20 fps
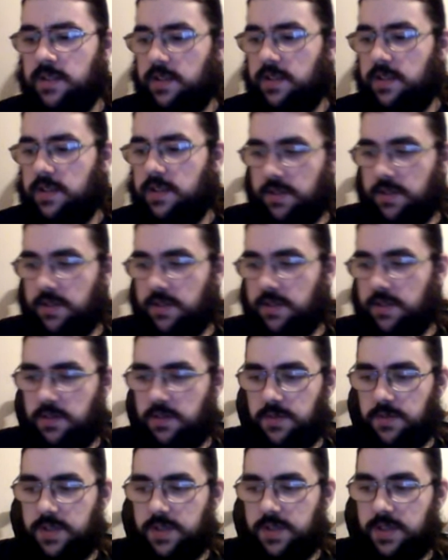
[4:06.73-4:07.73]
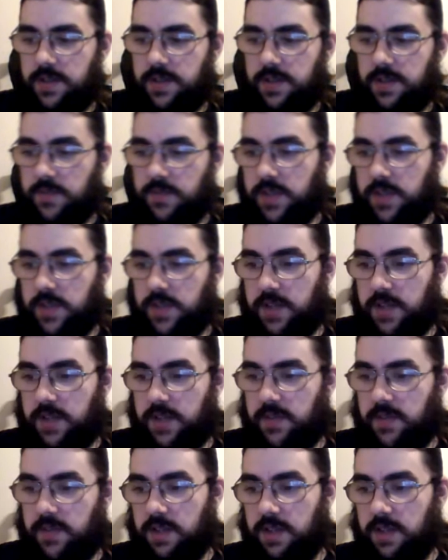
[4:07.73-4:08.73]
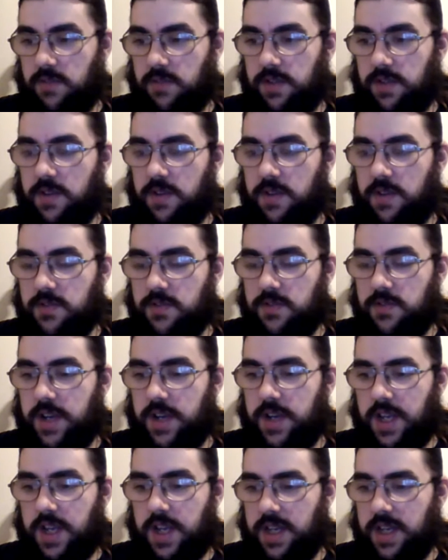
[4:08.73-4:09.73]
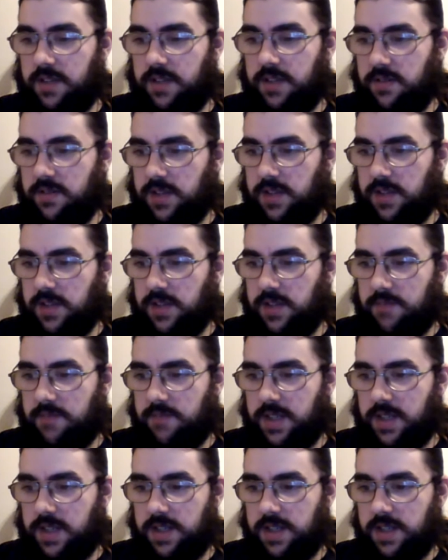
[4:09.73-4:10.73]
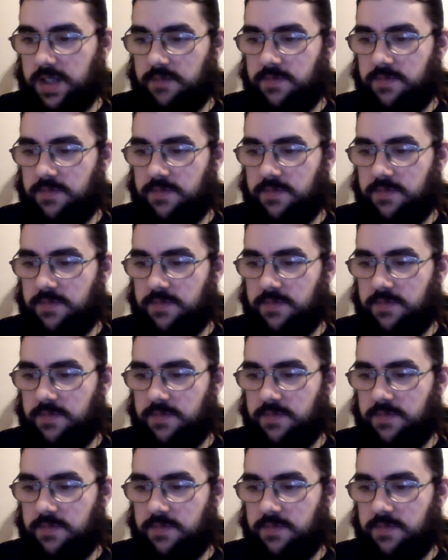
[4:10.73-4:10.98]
So it was free to get, so I was like, well,